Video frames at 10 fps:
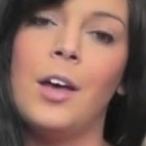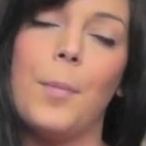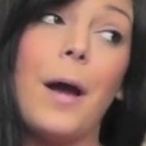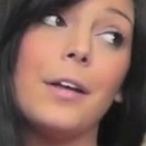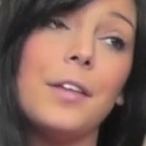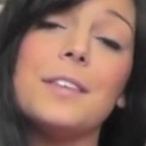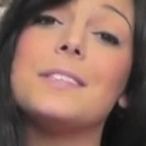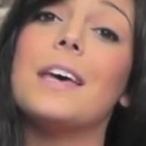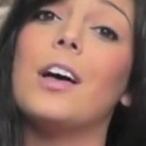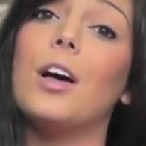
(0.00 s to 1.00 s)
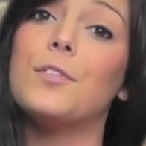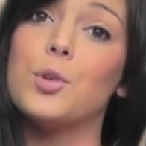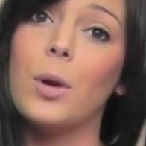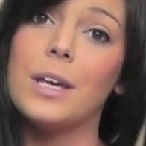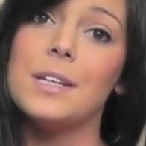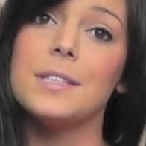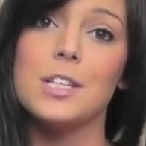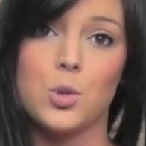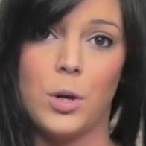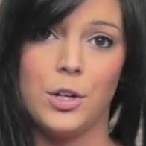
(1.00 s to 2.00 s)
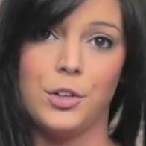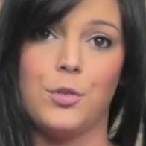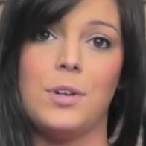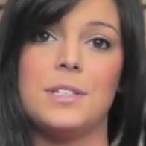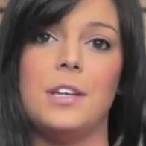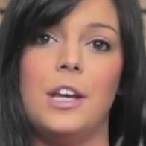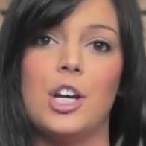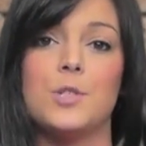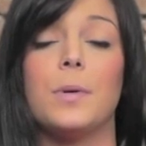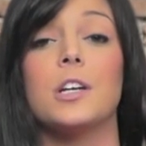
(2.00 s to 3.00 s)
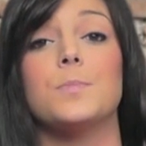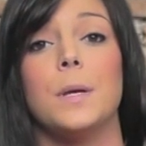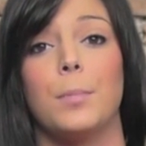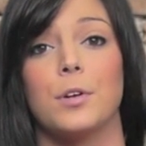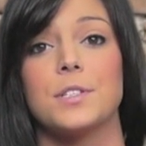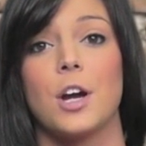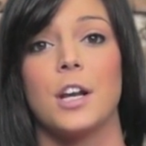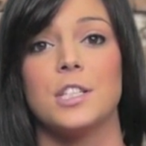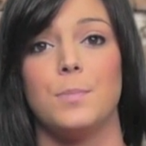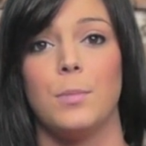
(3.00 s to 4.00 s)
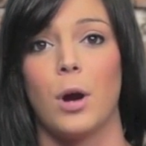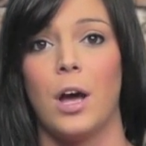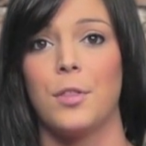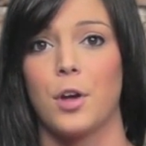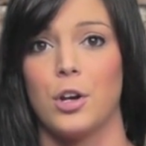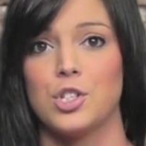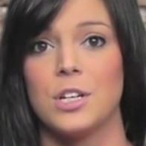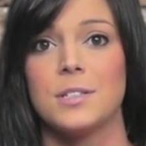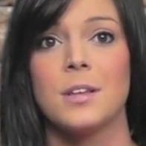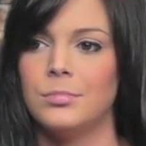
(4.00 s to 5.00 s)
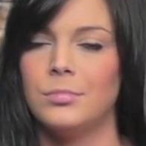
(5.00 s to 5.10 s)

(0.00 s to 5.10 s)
Apparently the sale of Twinkies has dwindled in recent years because people are starting to be more health conscious.